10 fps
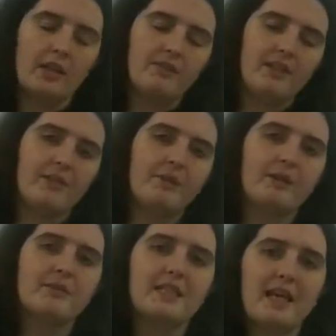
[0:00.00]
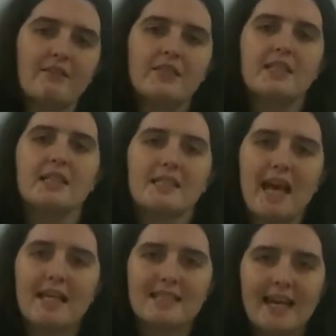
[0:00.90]
evening and welcome to TL Physics
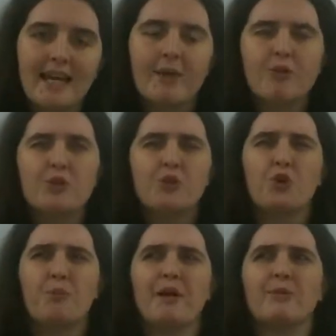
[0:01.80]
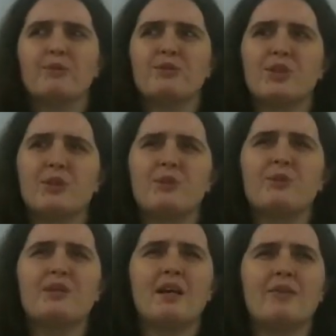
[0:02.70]
and today I'm going to talk about
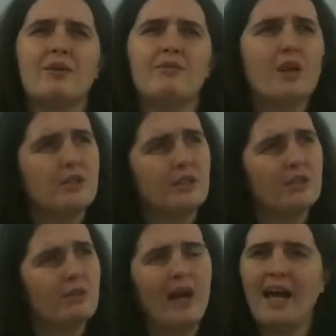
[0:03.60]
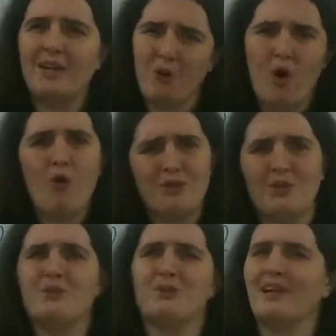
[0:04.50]
circles that are not vertical and not
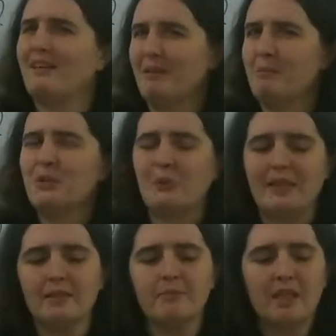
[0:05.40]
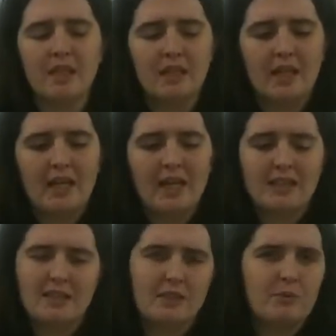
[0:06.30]
horizontal, they're in between. And
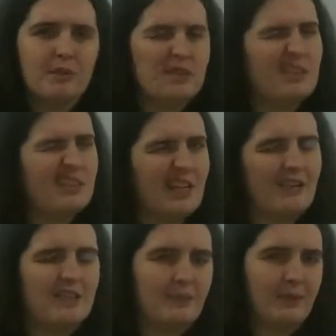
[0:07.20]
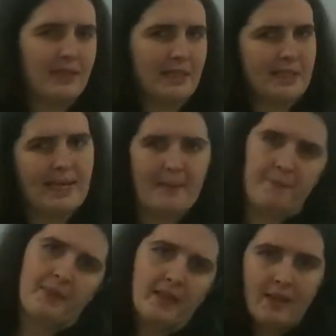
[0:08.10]
these are the ones that you stereotypically see.
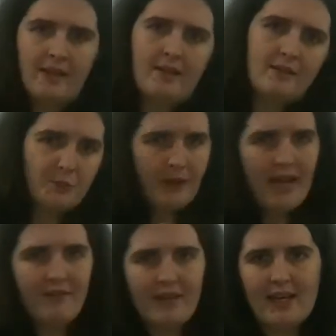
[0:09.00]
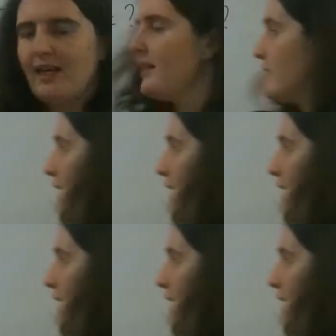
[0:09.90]
So what I have here is